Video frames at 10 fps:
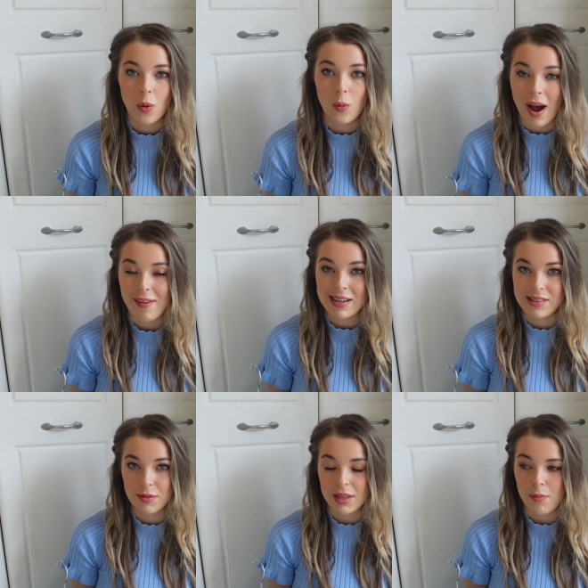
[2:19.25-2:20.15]
wearing
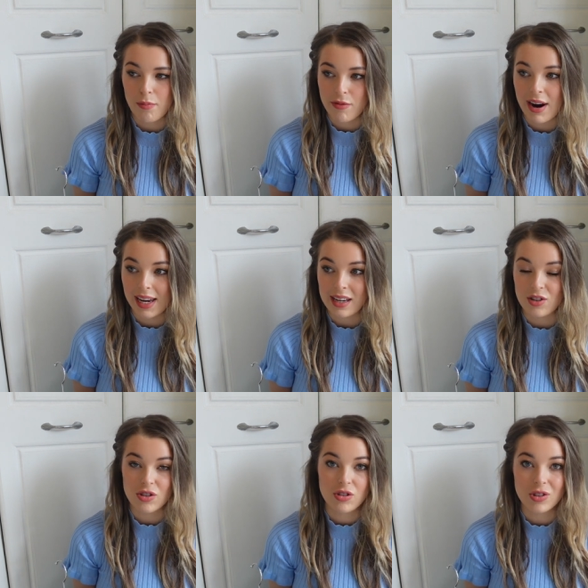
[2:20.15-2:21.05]
something bright is
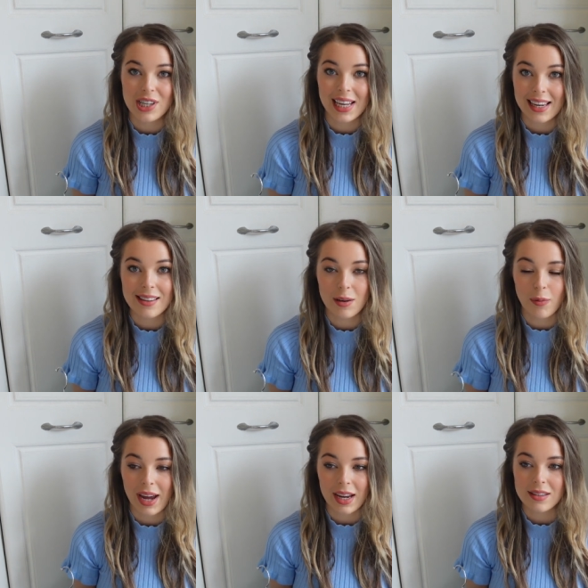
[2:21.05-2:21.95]
just such an easy
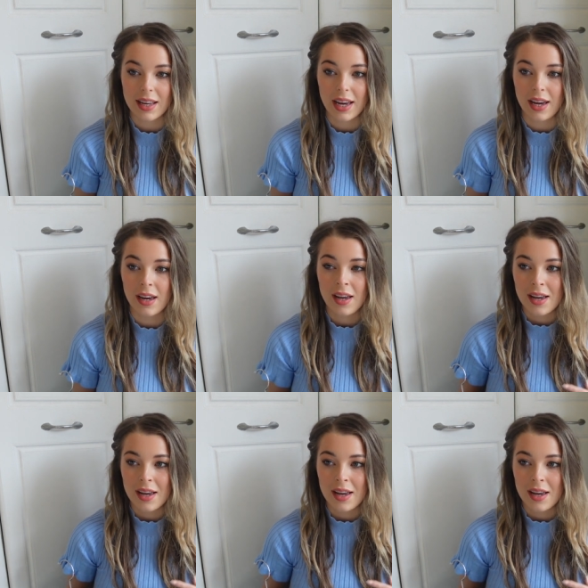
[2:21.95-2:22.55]
way to